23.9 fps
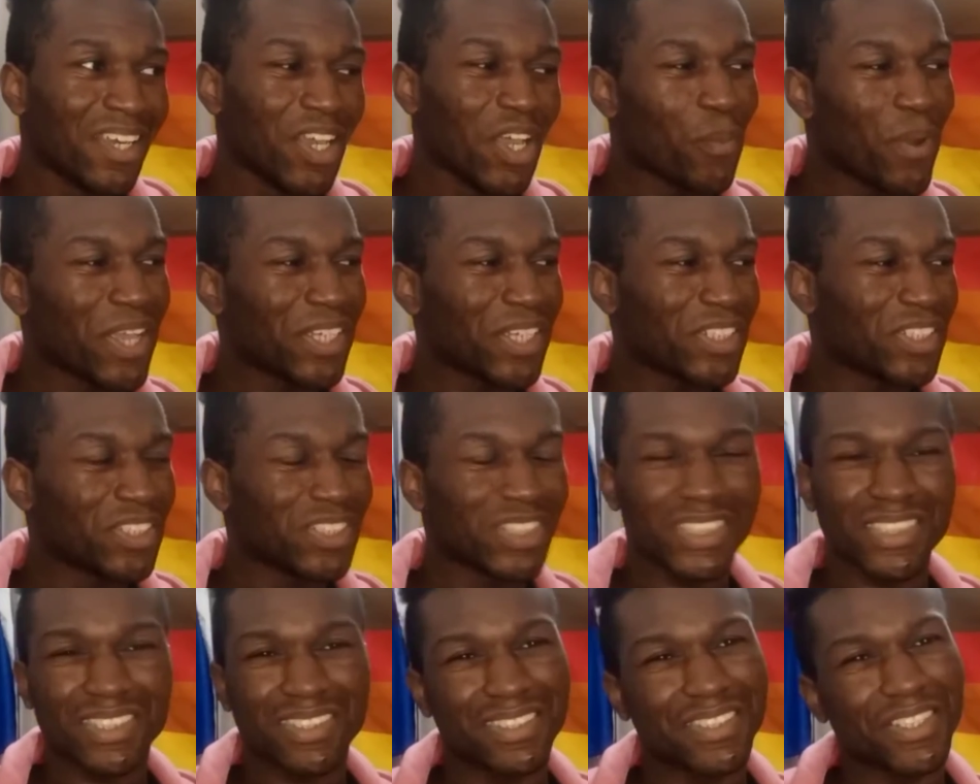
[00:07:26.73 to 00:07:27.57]
which you
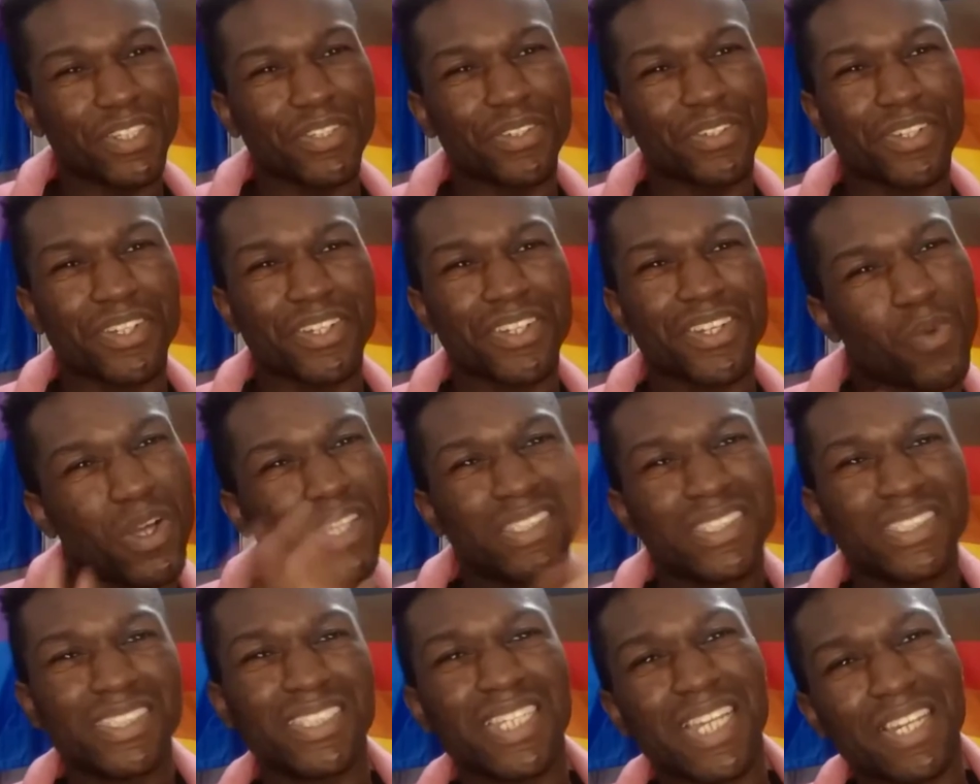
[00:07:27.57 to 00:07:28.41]
just don't
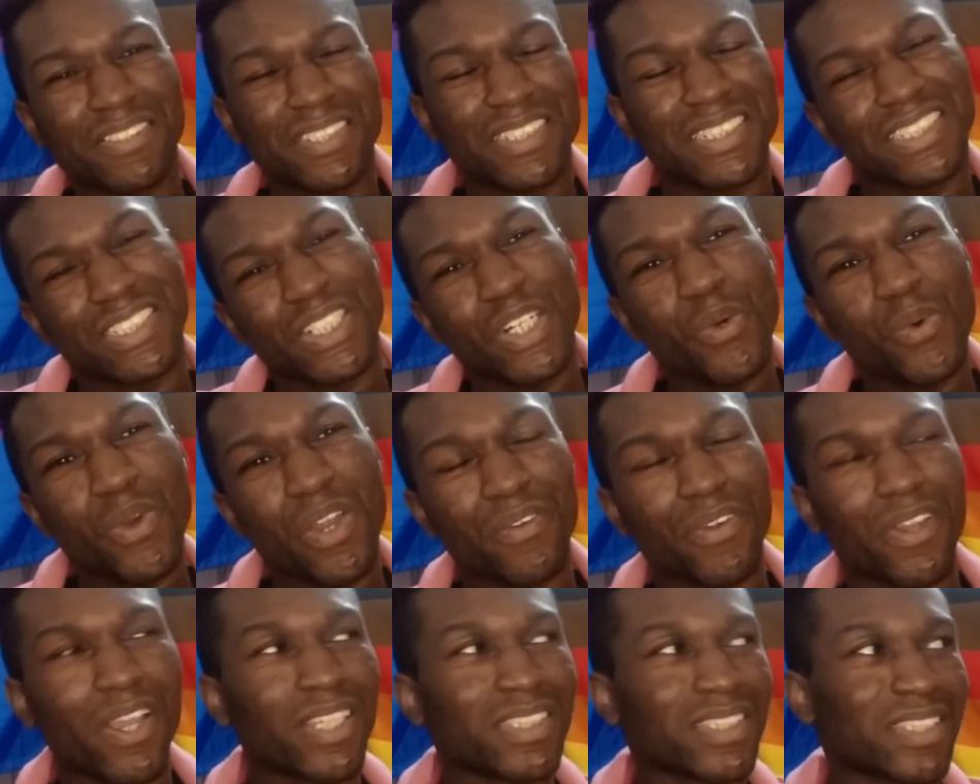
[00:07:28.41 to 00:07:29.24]
want to have to deal
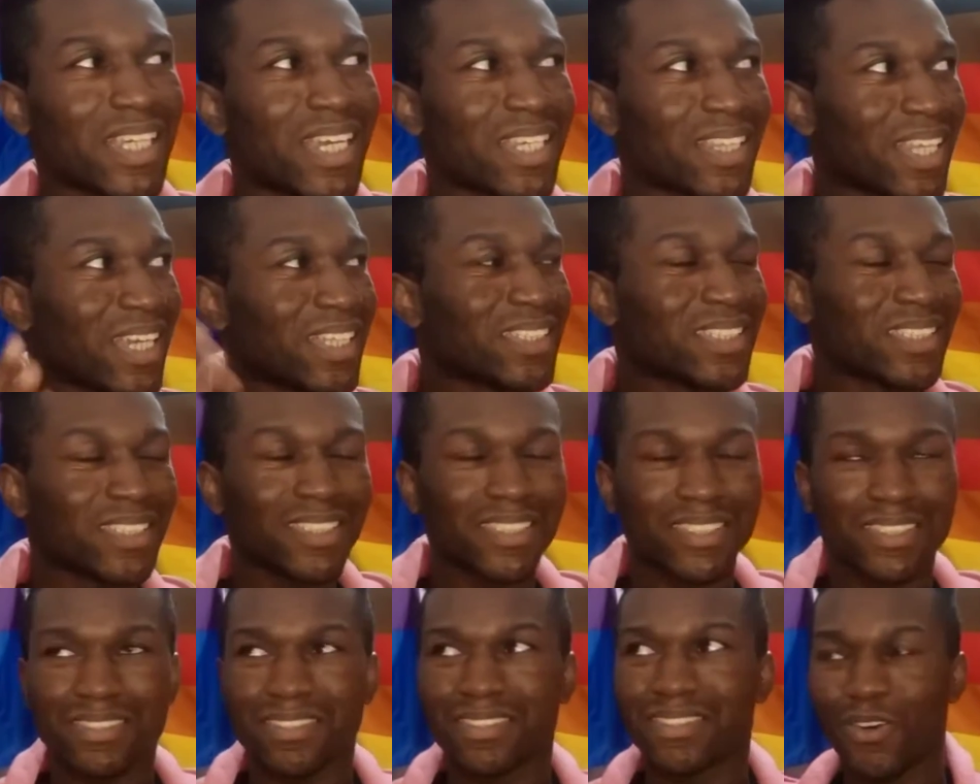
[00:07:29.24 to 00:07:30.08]
with, because like
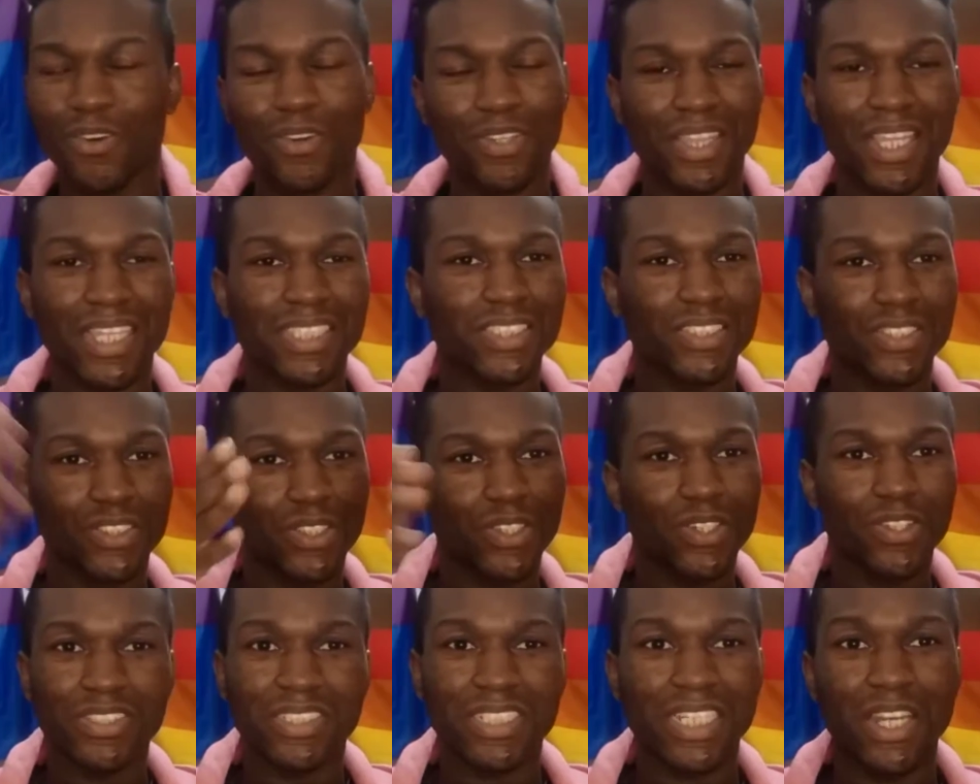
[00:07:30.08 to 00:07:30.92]
that's
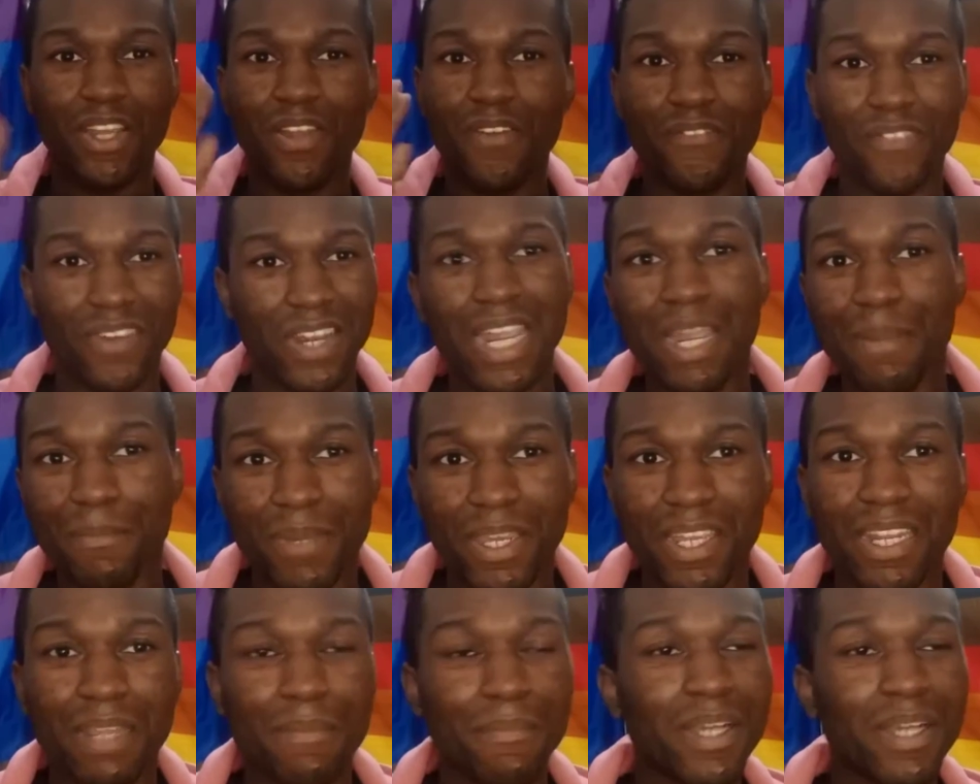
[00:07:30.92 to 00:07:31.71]
your entire environment.